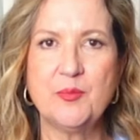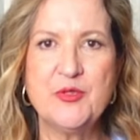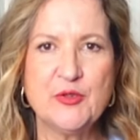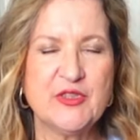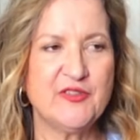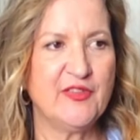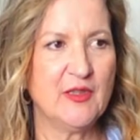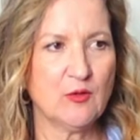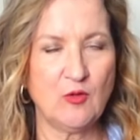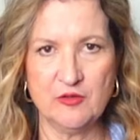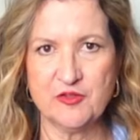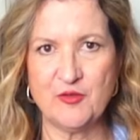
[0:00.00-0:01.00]
beautiful
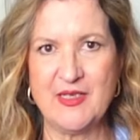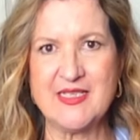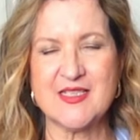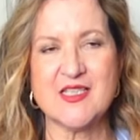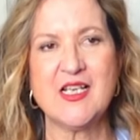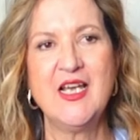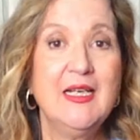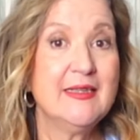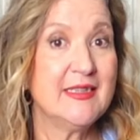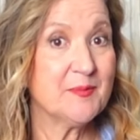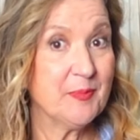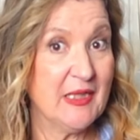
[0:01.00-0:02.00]
contrasts
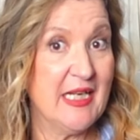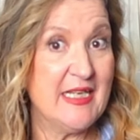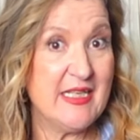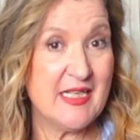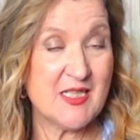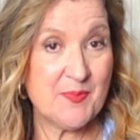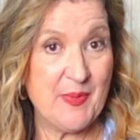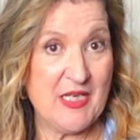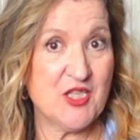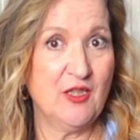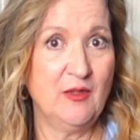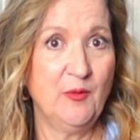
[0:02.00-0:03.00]
that play a
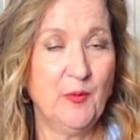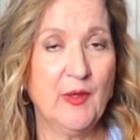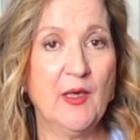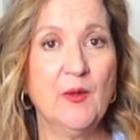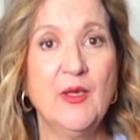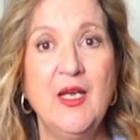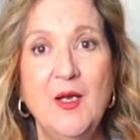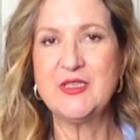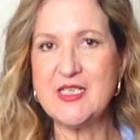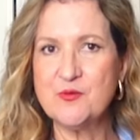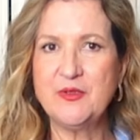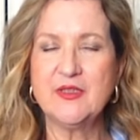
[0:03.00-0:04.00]
special role.
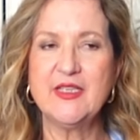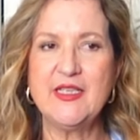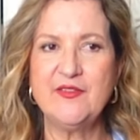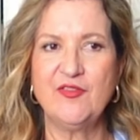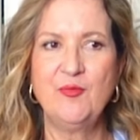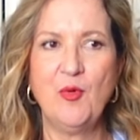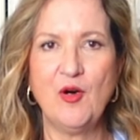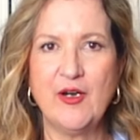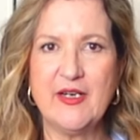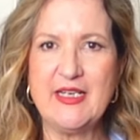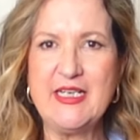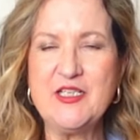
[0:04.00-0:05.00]
These will give
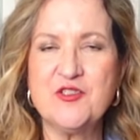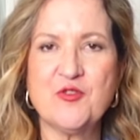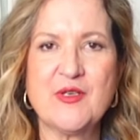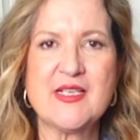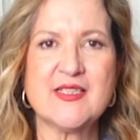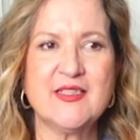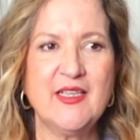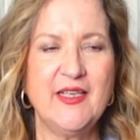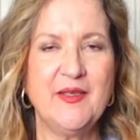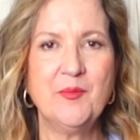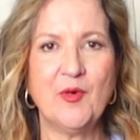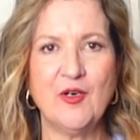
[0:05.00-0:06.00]
more interest
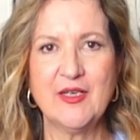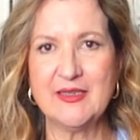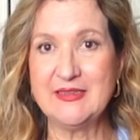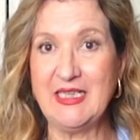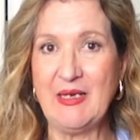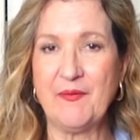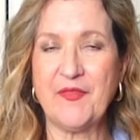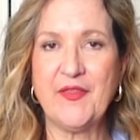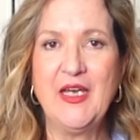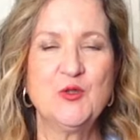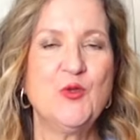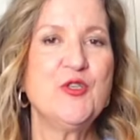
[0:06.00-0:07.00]
and more depth
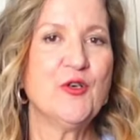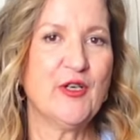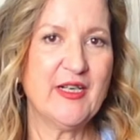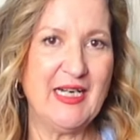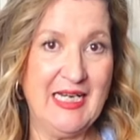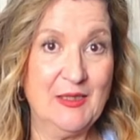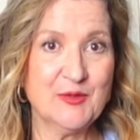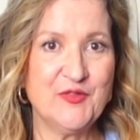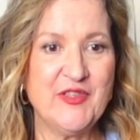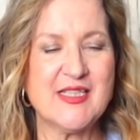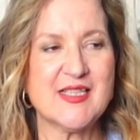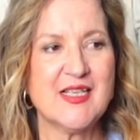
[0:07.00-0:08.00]
to your
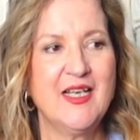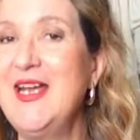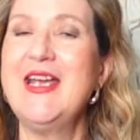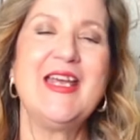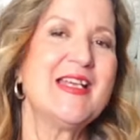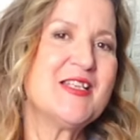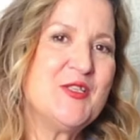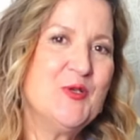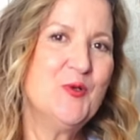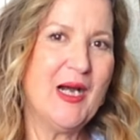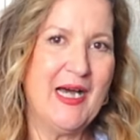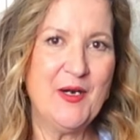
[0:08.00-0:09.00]
outfits as
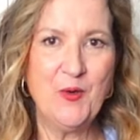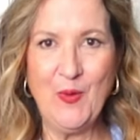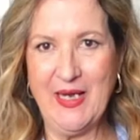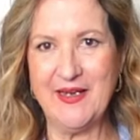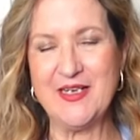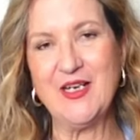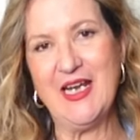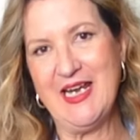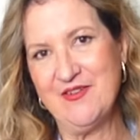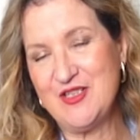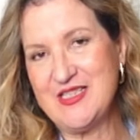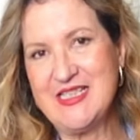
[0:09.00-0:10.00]
you are wearing
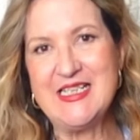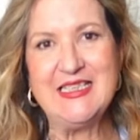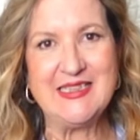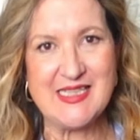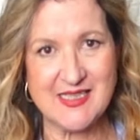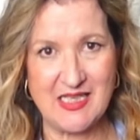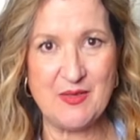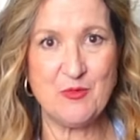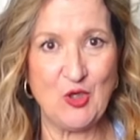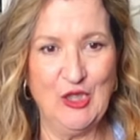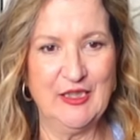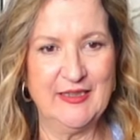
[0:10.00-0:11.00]
everything in the same
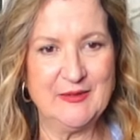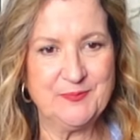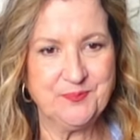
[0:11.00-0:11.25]
color.